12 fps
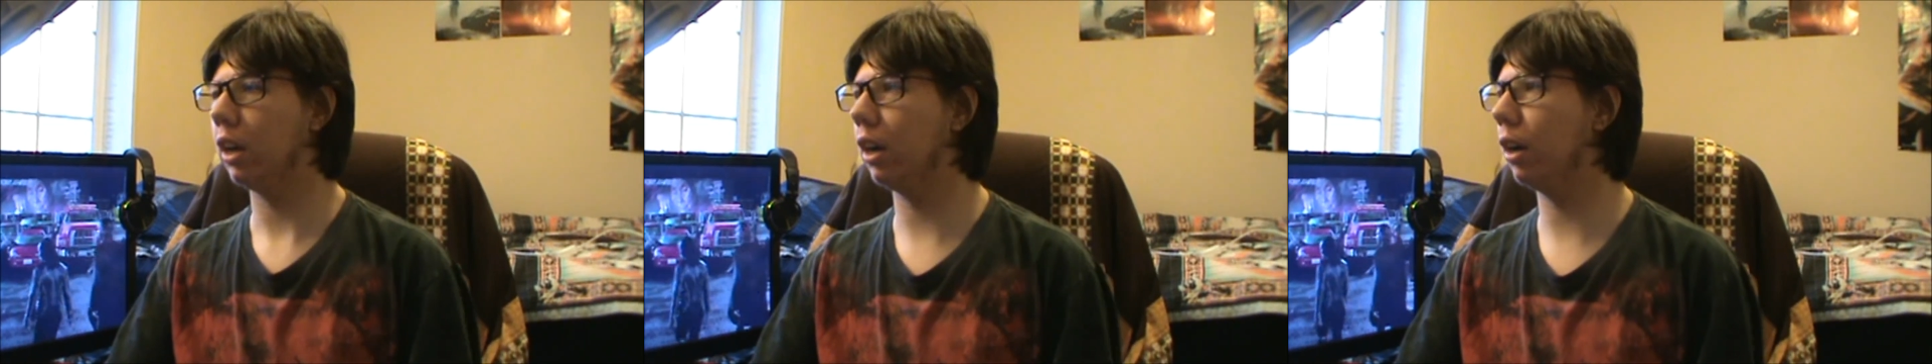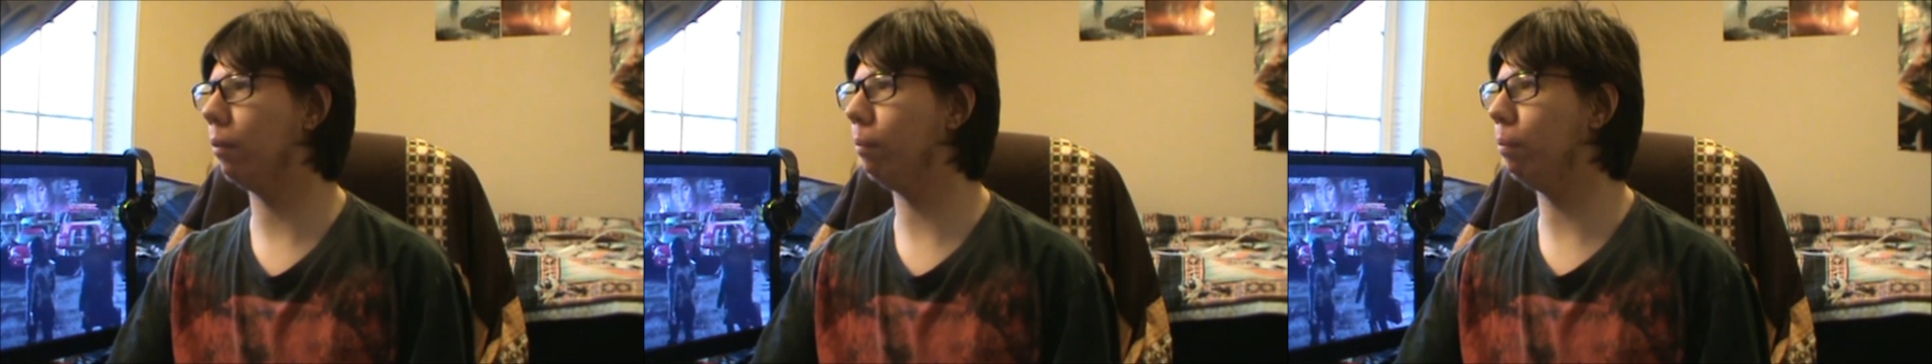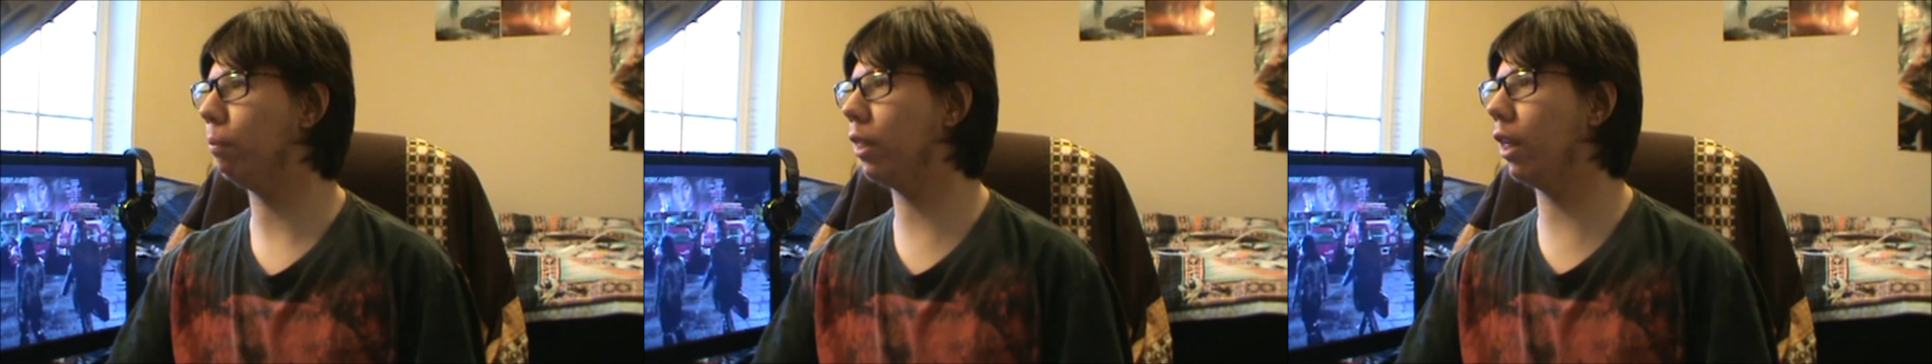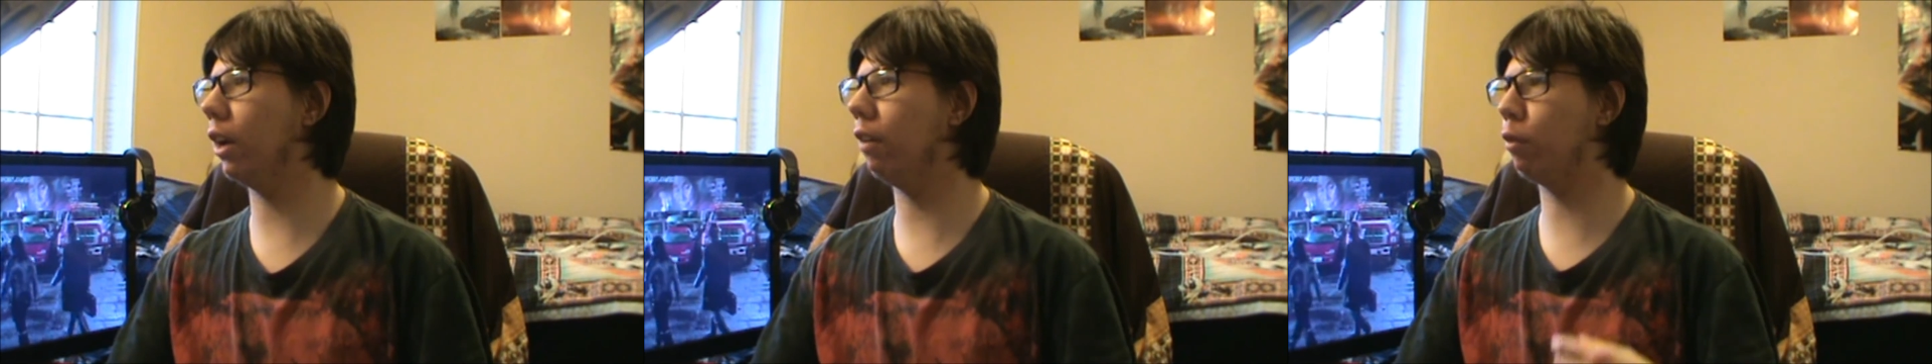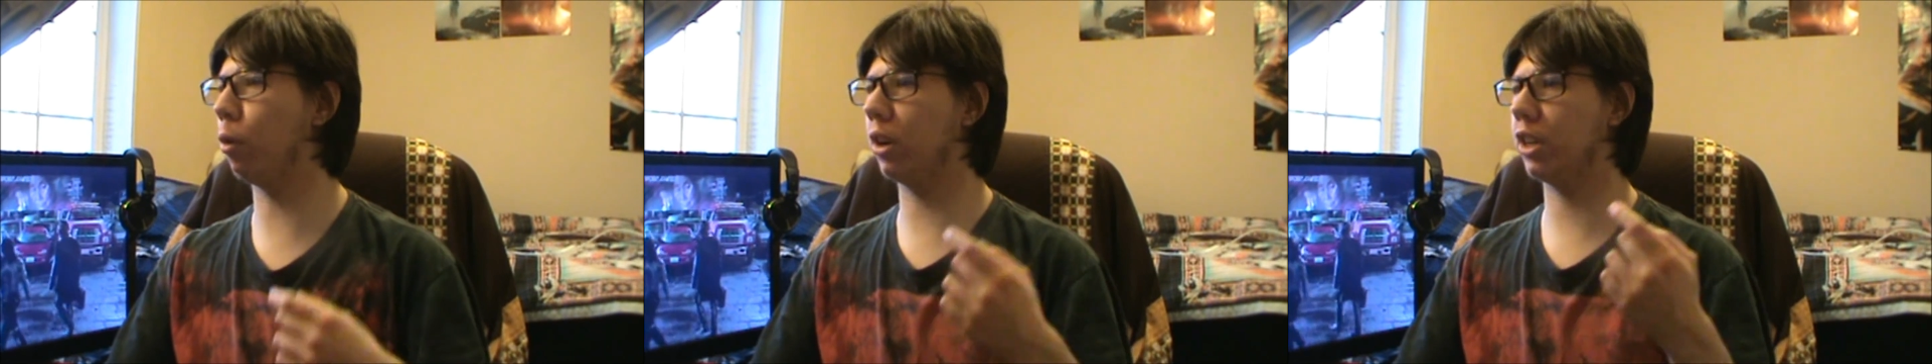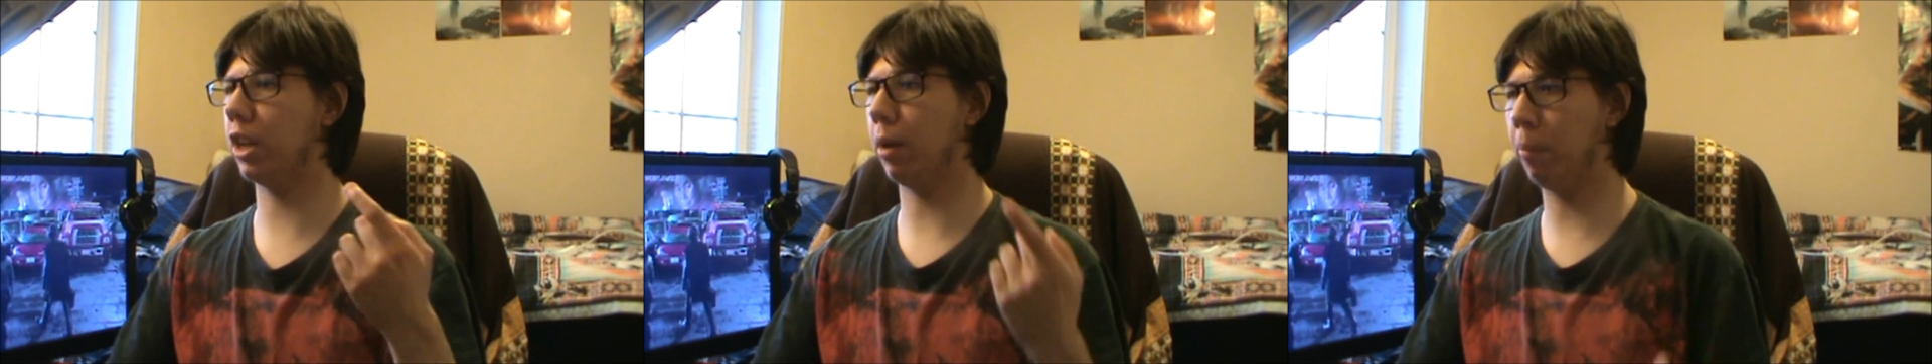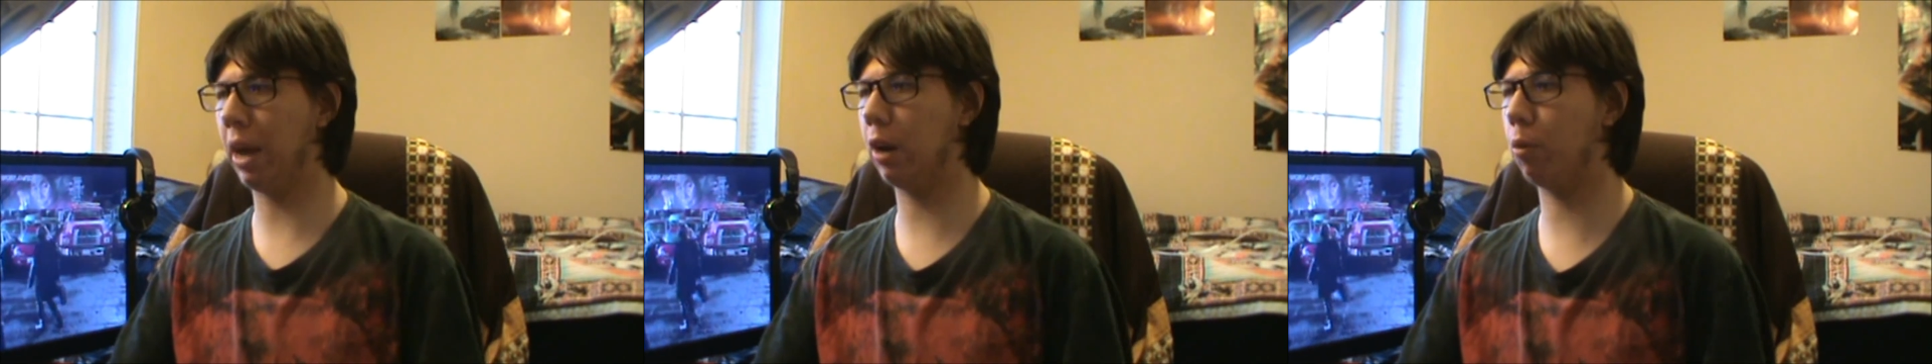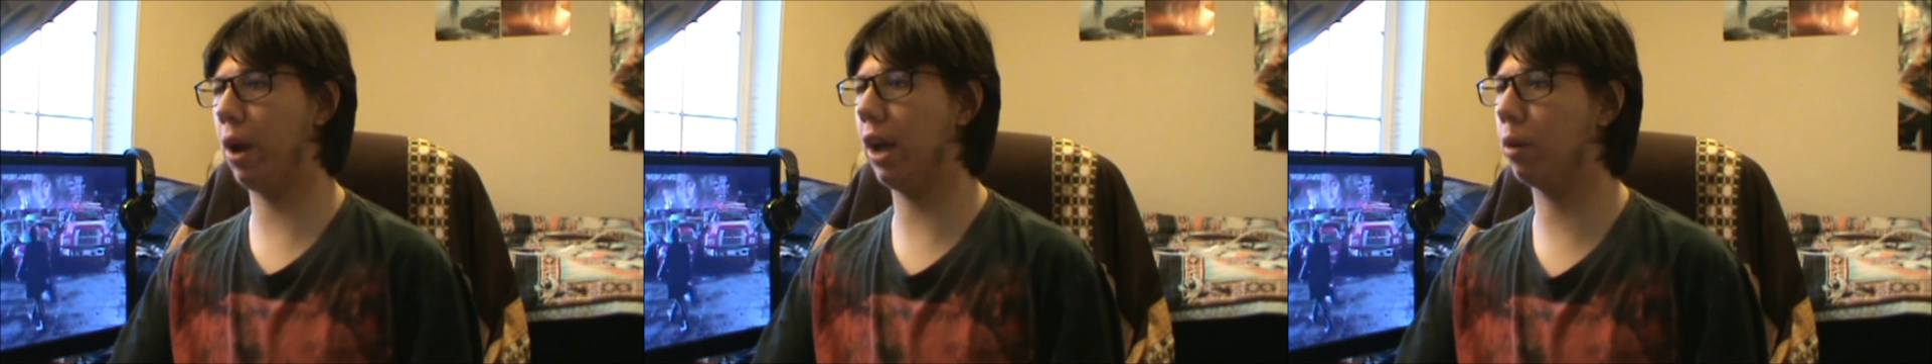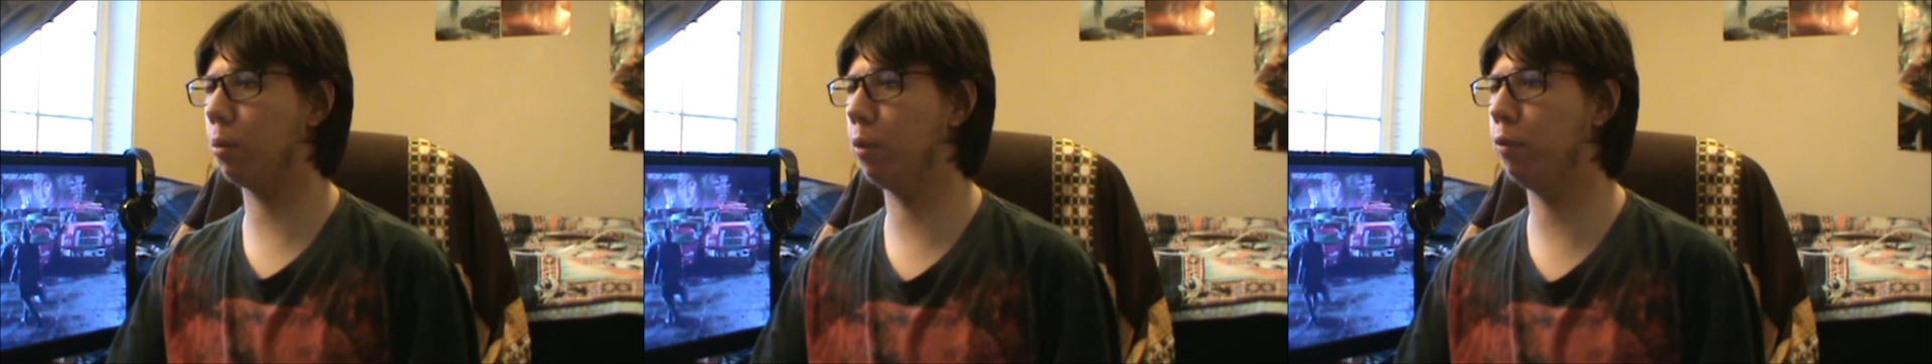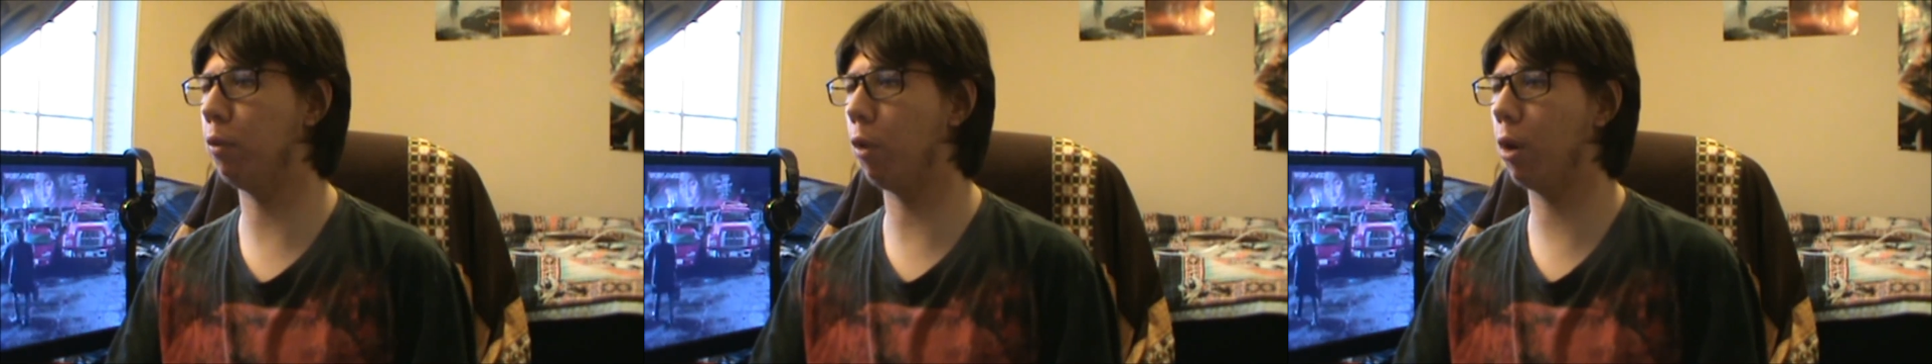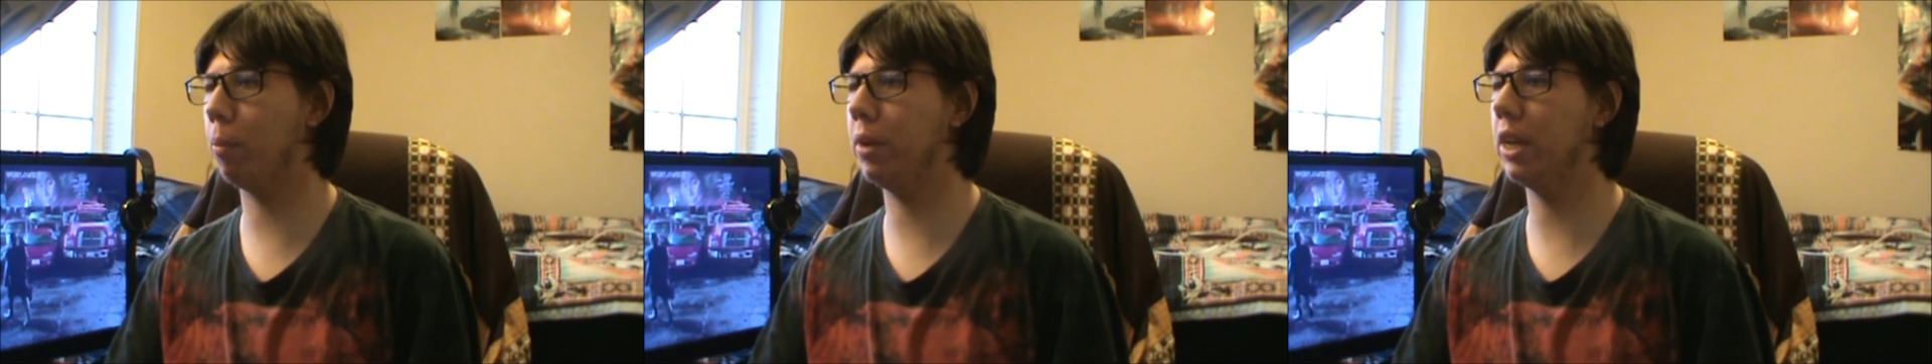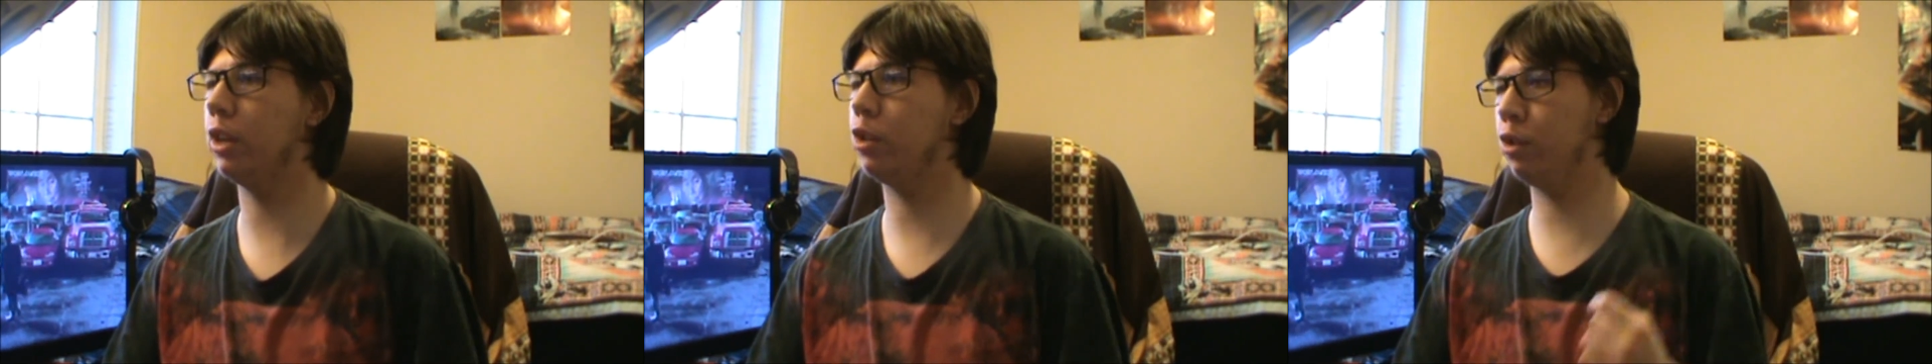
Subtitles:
Battle Raider were formed in